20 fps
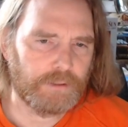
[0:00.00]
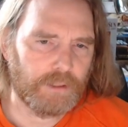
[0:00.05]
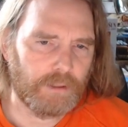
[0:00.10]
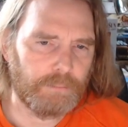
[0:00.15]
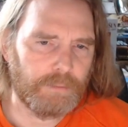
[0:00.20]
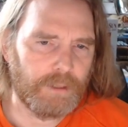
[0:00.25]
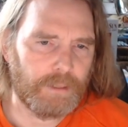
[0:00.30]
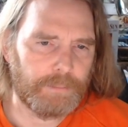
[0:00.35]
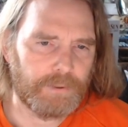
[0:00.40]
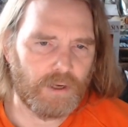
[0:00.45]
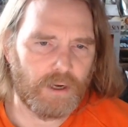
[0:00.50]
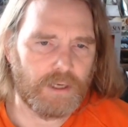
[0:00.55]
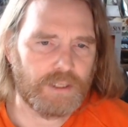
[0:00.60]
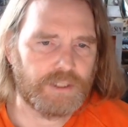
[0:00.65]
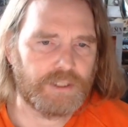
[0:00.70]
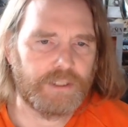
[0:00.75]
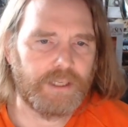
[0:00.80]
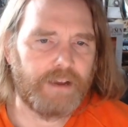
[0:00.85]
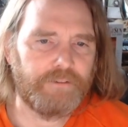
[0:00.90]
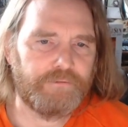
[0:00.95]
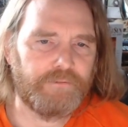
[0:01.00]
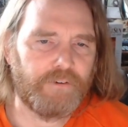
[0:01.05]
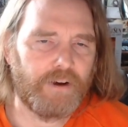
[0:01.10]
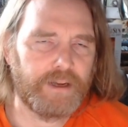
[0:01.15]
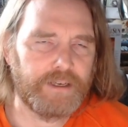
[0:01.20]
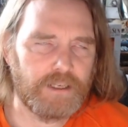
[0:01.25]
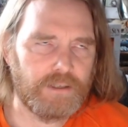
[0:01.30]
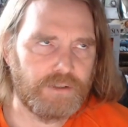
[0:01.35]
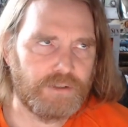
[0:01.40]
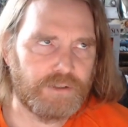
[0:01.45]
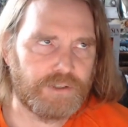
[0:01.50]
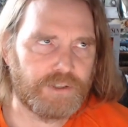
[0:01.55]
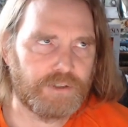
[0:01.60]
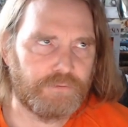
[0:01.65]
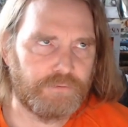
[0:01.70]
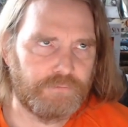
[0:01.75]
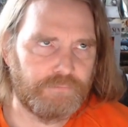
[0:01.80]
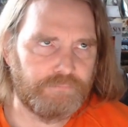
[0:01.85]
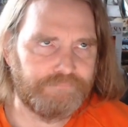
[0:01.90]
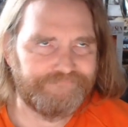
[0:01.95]
bit, but honestly, I find it
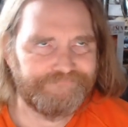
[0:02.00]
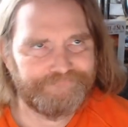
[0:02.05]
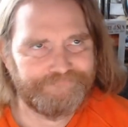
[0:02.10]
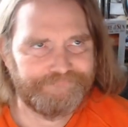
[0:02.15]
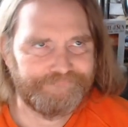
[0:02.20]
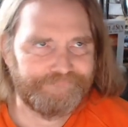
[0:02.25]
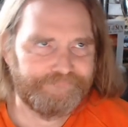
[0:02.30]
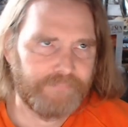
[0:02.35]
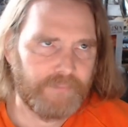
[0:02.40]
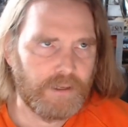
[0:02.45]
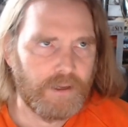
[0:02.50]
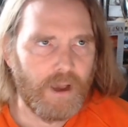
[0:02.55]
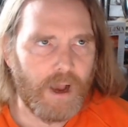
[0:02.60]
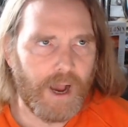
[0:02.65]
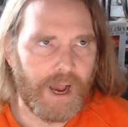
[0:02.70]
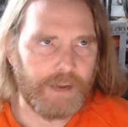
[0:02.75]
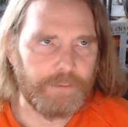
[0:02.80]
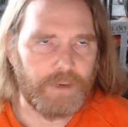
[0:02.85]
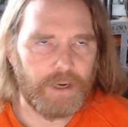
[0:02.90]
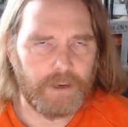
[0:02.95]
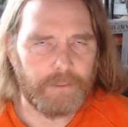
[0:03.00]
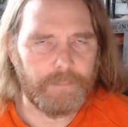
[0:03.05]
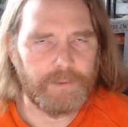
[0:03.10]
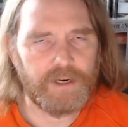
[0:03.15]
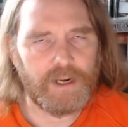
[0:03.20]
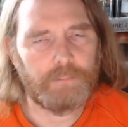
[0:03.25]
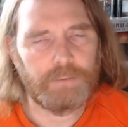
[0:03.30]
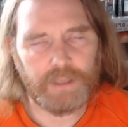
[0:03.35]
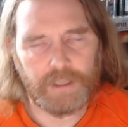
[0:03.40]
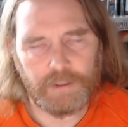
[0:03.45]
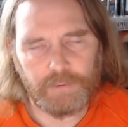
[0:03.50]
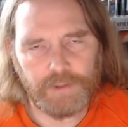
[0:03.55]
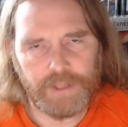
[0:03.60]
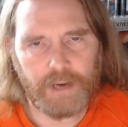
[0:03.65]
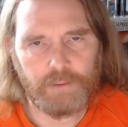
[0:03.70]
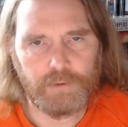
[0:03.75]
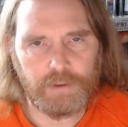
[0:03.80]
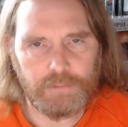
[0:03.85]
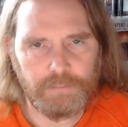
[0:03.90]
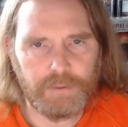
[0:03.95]
I may or may not play with
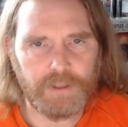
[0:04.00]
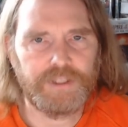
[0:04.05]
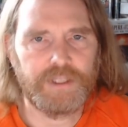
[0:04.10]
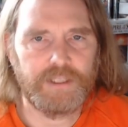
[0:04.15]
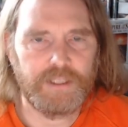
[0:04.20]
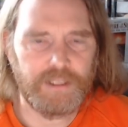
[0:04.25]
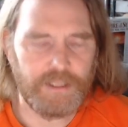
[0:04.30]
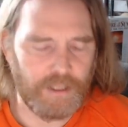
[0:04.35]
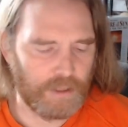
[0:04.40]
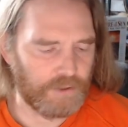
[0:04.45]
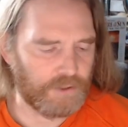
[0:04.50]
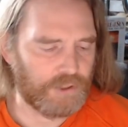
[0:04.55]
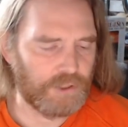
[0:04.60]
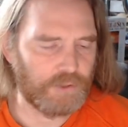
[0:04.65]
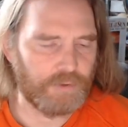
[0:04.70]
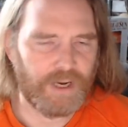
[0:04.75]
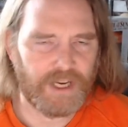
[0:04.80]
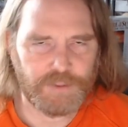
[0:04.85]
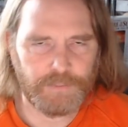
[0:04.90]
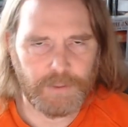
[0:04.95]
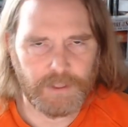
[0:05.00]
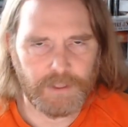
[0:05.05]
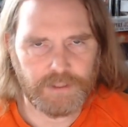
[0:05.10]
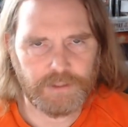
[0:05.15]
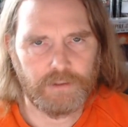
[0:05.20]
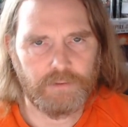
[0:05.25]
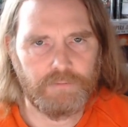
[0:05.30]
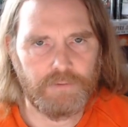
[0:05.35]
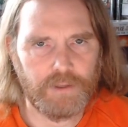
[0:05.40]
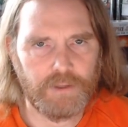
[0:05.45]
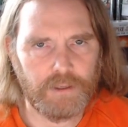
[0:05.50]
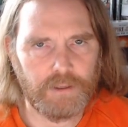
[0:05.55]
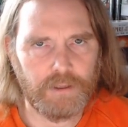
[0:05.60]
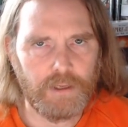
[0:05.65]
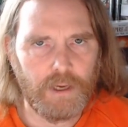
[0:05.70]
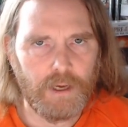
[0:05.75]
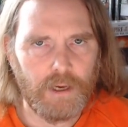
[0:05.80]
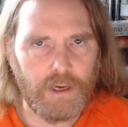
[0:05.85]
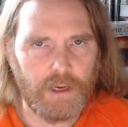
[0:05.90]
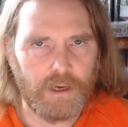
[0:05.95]
that one, but the, the other two aspects of the
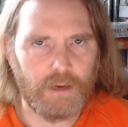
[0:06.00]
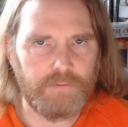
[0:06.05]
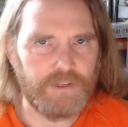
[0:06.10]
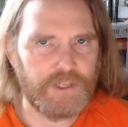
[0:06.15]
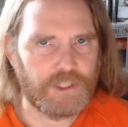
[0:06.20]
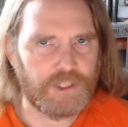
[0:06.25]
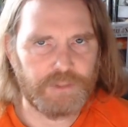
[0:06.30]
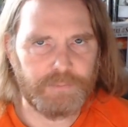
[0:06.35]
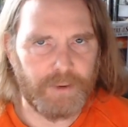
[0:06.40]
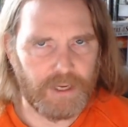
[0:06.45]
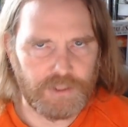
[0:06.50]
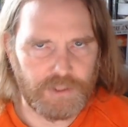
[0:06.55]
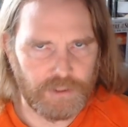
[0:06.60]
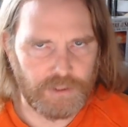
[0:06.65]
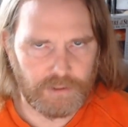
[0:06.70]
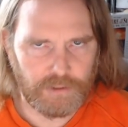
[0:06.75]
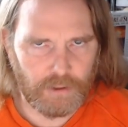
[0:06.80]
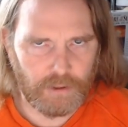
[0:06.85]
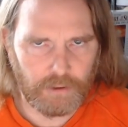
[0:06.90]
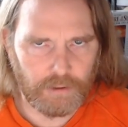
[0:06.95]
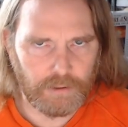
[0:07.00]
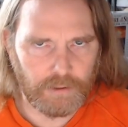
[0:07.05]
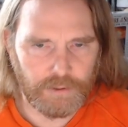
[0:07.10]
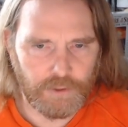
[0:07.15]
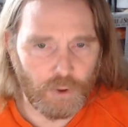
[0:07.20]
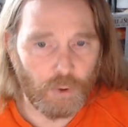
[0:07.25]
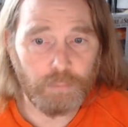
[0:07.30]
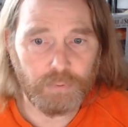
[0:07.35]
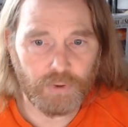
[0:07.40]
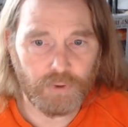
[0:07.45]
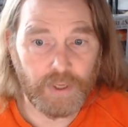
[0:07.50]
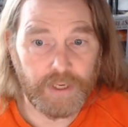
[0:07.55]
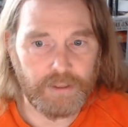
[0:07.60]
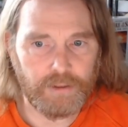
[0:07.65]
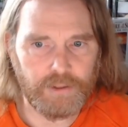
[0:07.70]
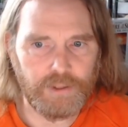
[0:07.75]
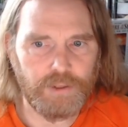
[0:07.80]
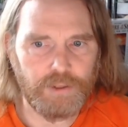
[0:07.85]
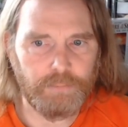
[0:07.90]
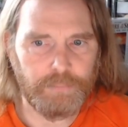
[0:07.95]
of the expansion are a
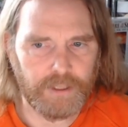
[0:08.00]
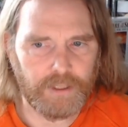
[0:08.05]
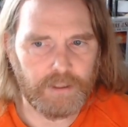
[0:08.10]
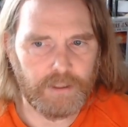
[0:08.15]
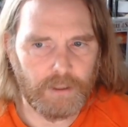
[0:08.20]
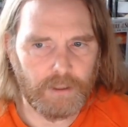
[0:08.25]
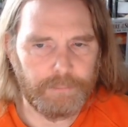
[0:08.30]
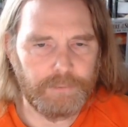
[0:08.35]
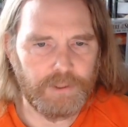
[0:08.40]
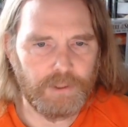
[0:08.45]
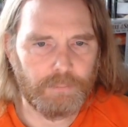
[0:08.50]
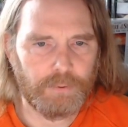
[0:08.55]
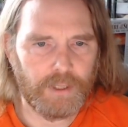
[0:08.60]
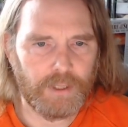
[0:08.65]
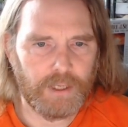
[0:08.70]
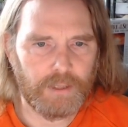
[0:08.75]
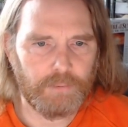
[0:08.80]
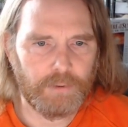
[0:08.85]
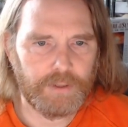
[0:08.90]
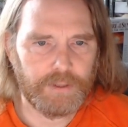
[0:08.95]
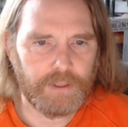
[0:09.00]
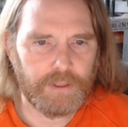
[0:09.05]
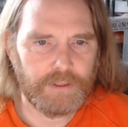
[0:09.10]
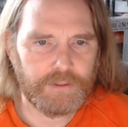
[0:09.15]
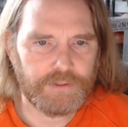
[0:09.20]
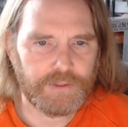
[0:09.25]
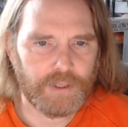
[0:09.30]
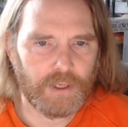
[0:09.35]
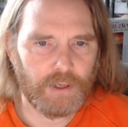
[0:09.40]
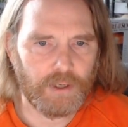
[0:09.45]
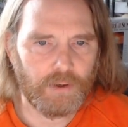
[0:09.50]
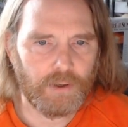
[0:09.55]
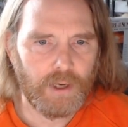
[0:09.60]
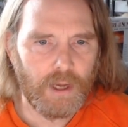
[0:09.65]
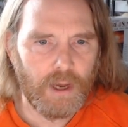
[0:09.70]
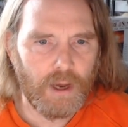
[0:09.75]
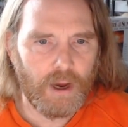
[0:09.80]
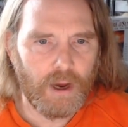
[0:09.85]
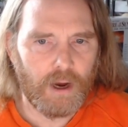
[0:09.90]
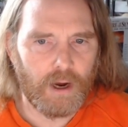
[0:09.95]
no-brainer. You pick it up and you play with it. So,
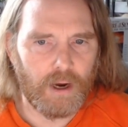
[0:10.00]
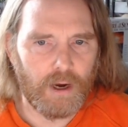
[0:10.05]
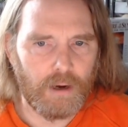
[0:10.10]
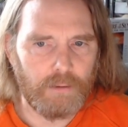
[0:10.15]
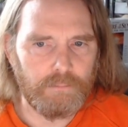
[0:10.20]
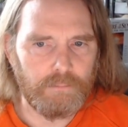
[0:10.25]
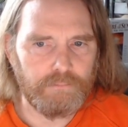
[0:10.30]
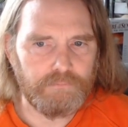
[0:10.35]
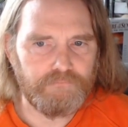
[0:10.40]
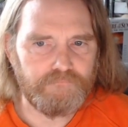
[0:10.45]
um,